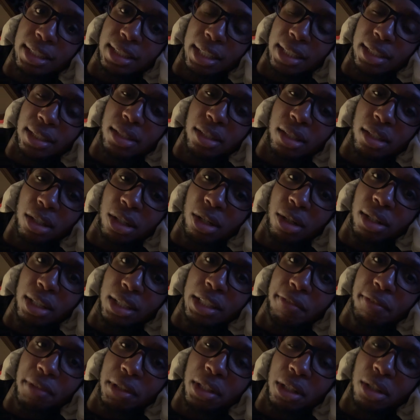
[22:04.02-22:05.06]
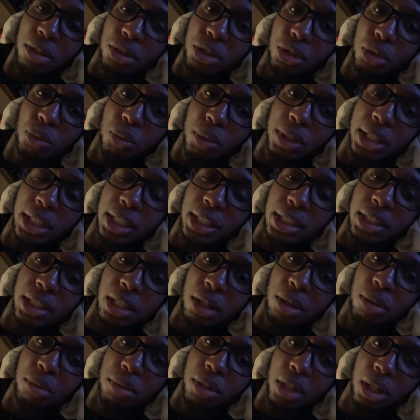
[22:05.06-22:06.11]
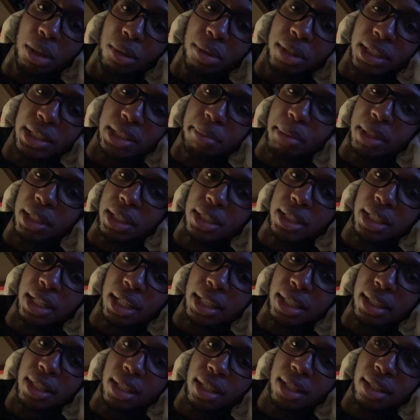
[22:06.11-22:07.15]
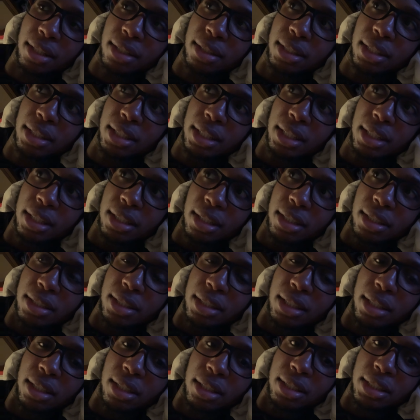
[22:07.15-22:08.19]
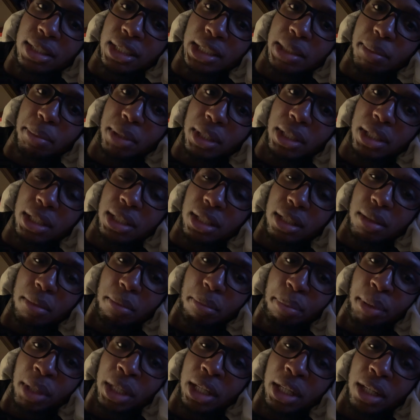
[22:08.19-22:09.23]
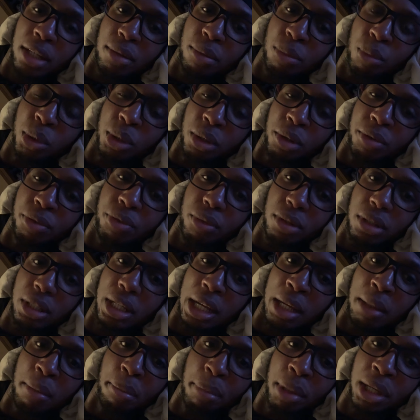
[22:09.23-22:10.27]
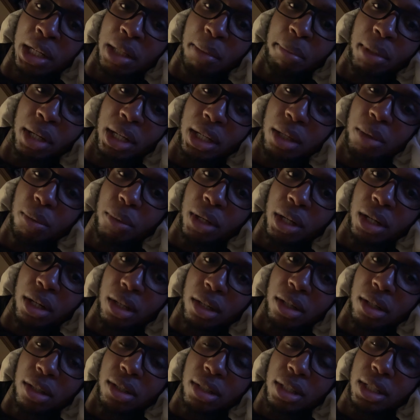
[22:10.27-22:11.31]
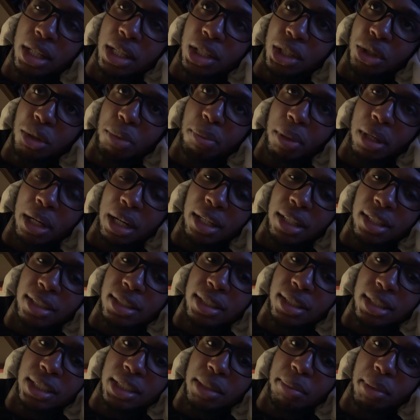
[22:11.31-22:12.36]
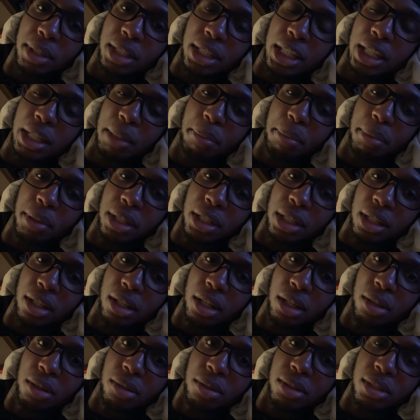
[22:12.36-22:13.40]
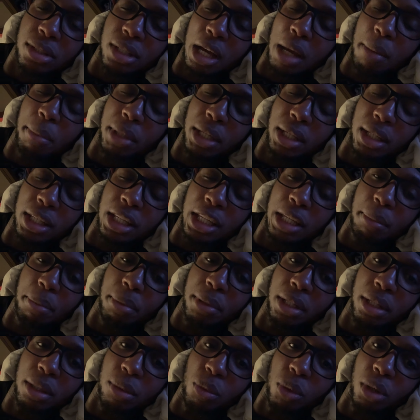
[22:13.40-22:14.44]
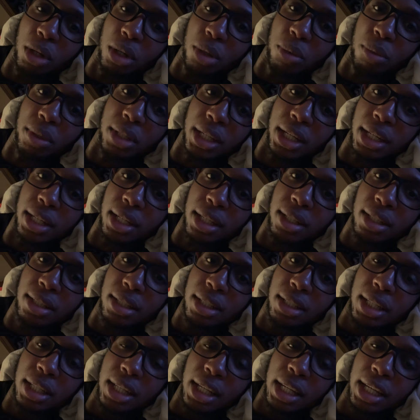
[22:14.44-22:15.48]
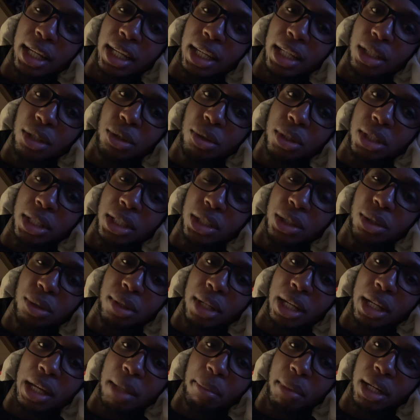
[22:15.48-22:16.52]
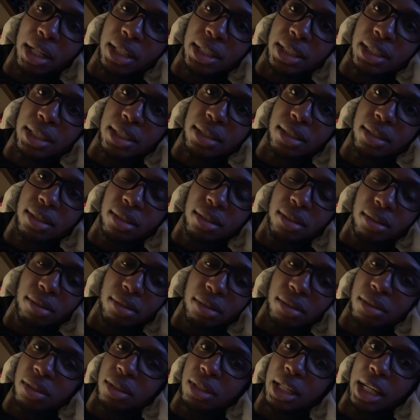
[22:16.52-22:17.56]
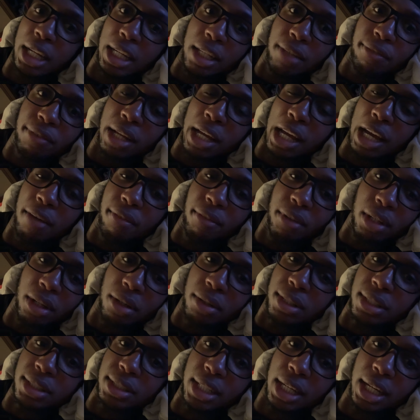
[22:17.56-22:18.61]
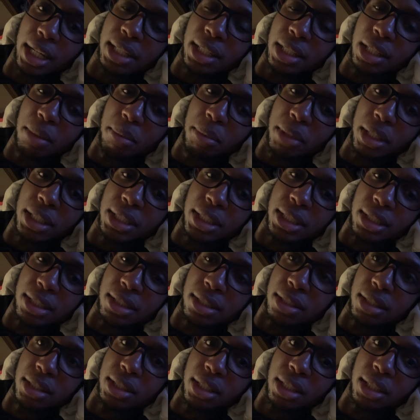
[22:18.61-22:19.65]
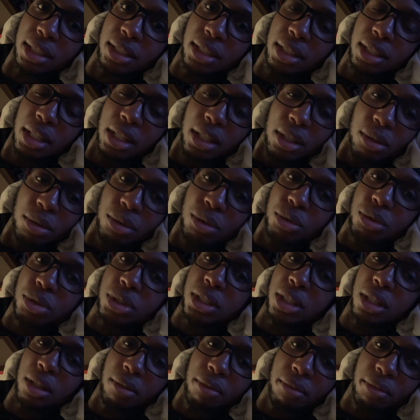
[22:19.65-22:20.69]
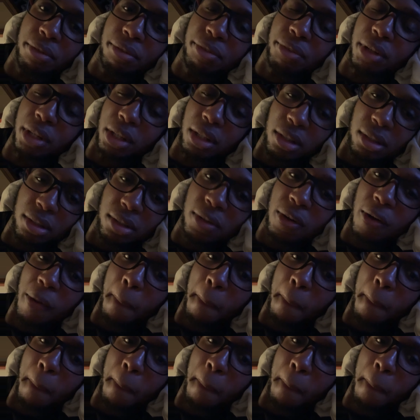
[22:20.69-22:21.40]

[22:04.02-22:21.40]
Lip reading: I said earlier in the video, you really don't know this bitch like that to just be being real like buddy buddy with her. You probably should just be keeping it close. I mean, keeping it work related. And you can do that by just not even having all these goddamn lunches and shit. Do shit over the phone.